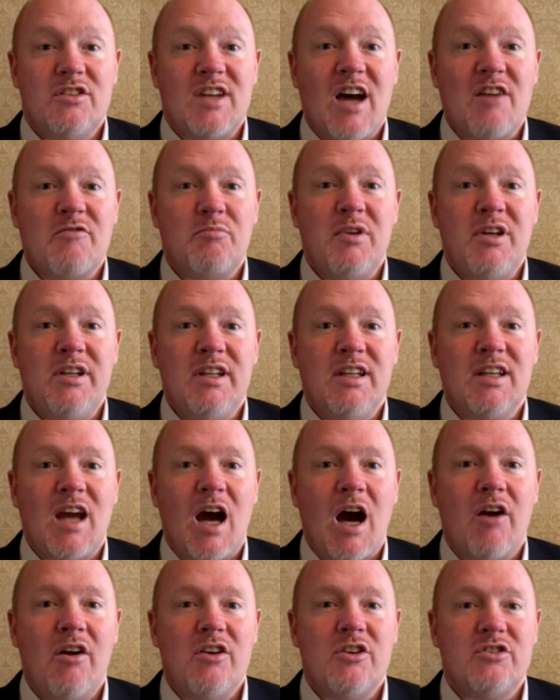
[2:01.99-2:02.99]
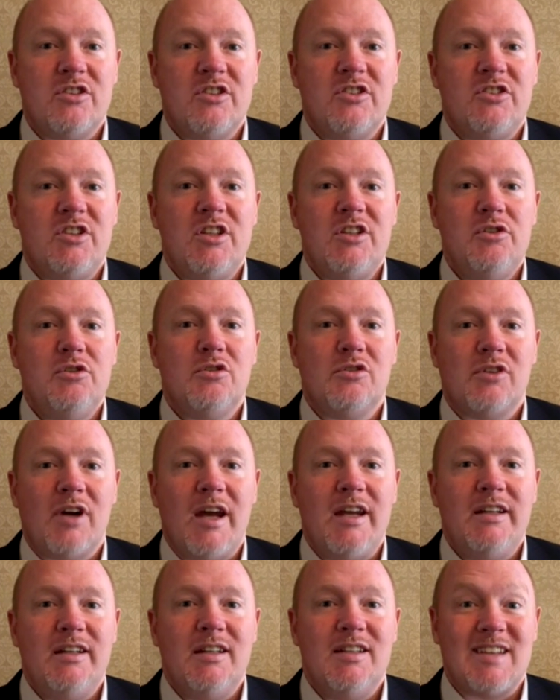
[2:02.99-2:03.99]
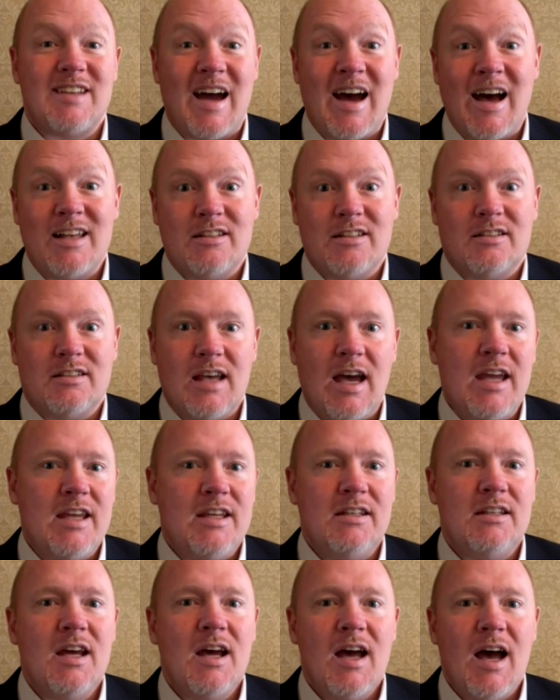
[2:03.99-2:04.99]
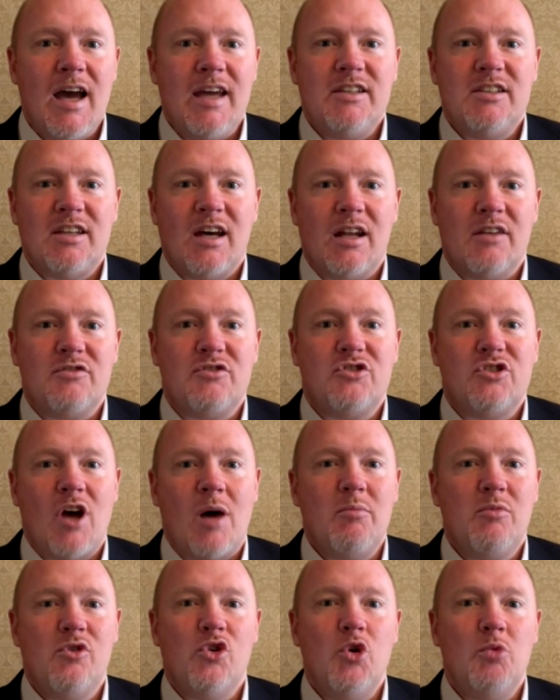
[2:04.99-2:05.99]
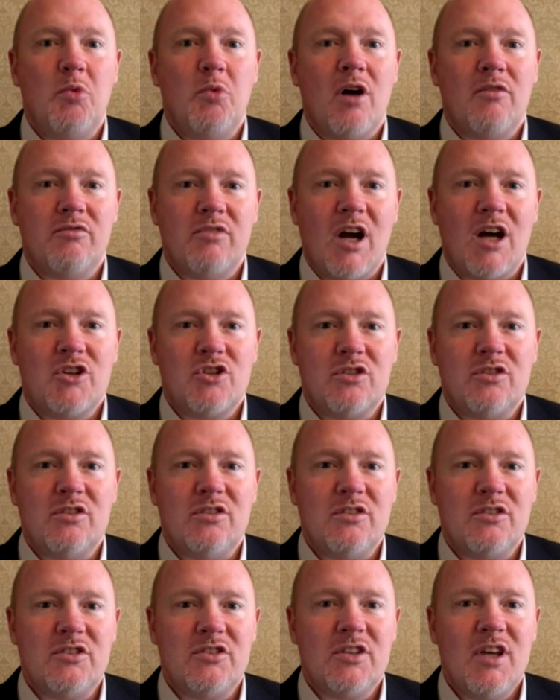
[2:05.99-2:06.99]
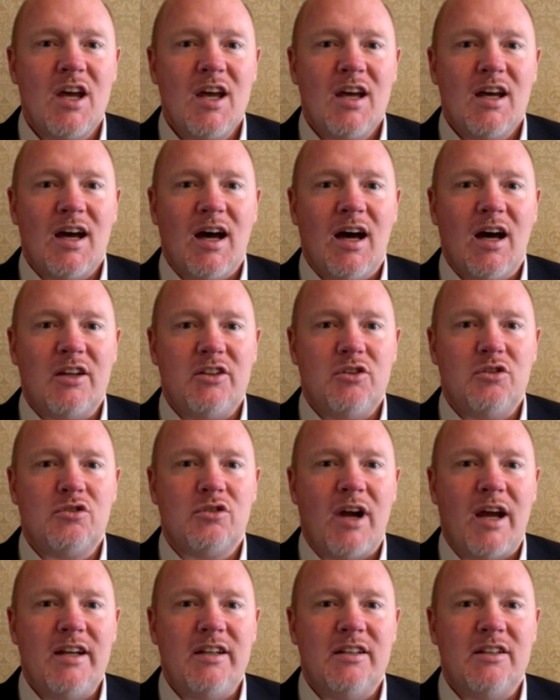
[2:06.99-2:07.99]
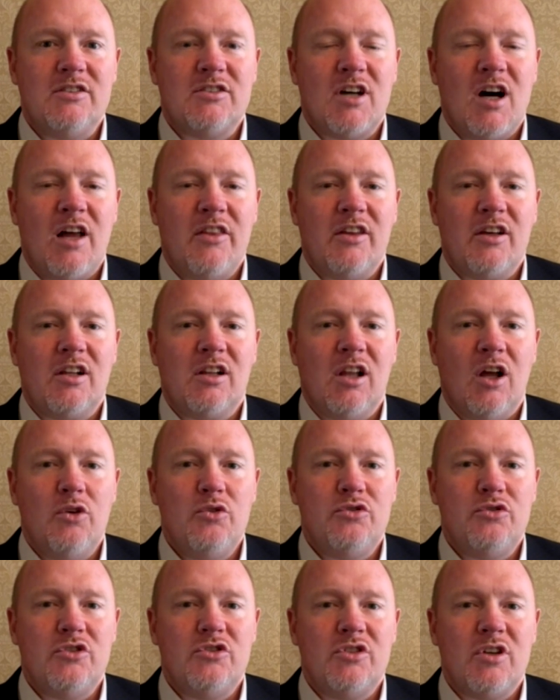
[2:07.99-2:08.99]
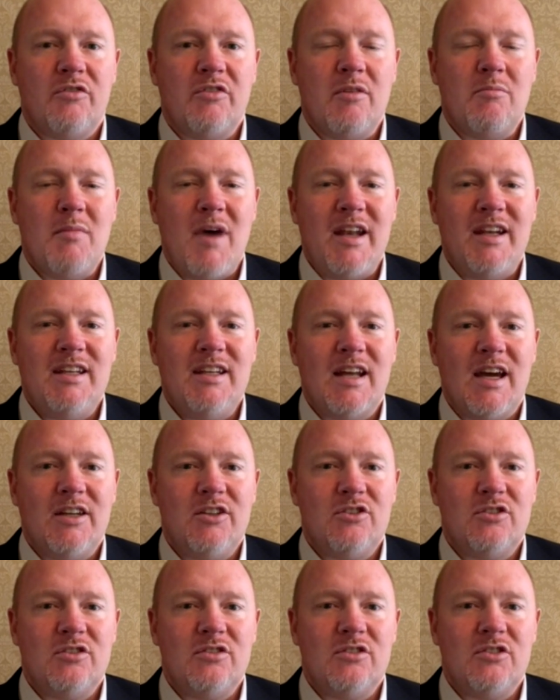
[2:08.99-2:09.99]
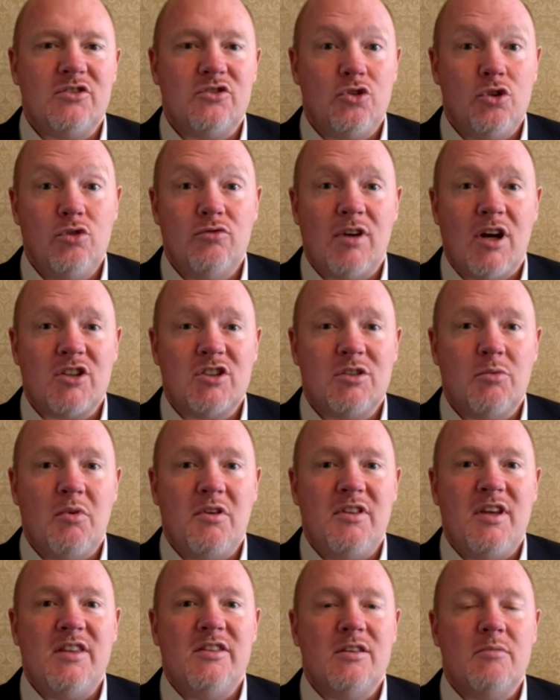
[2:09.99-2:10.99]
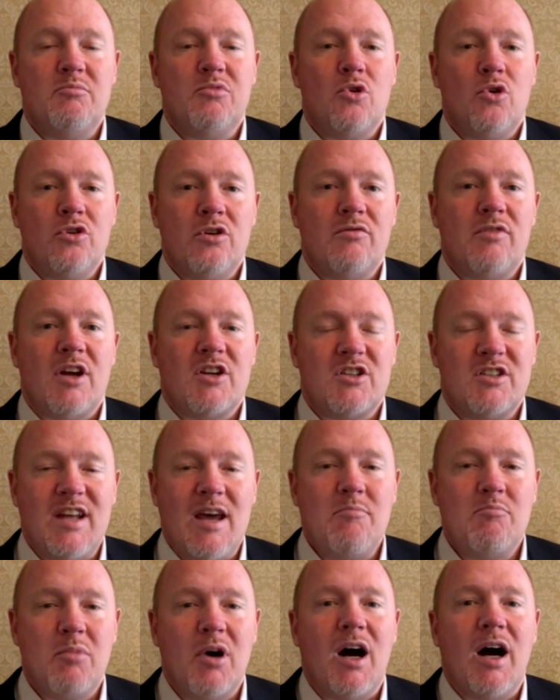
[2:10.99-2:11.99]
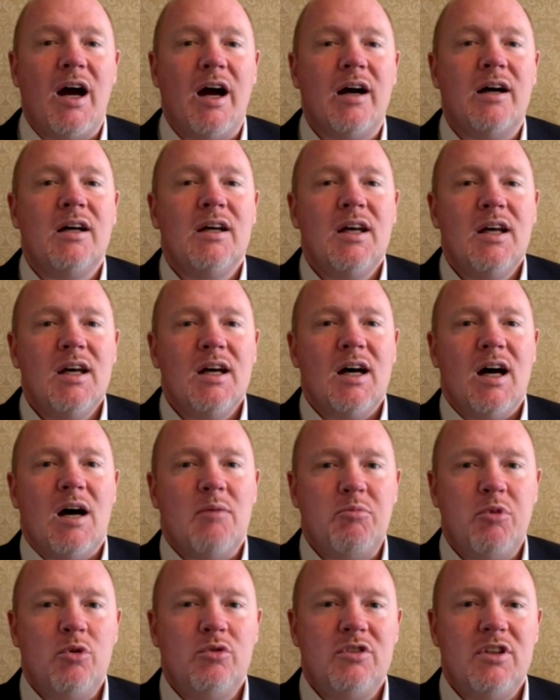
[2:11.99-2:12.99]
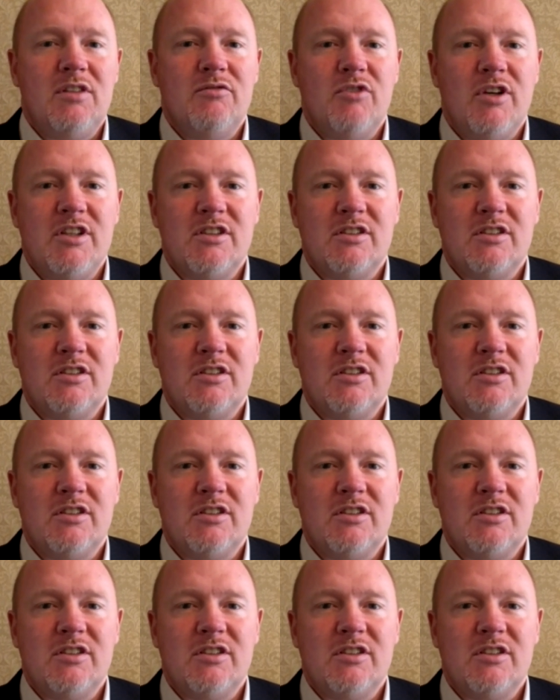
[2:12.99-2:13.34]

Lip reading: have been encouraged to see Ukrainians as a sort of subgroup of Russians. Ukrainians are the closest of the many nations to Russia within the broader Russian Empire. Putin,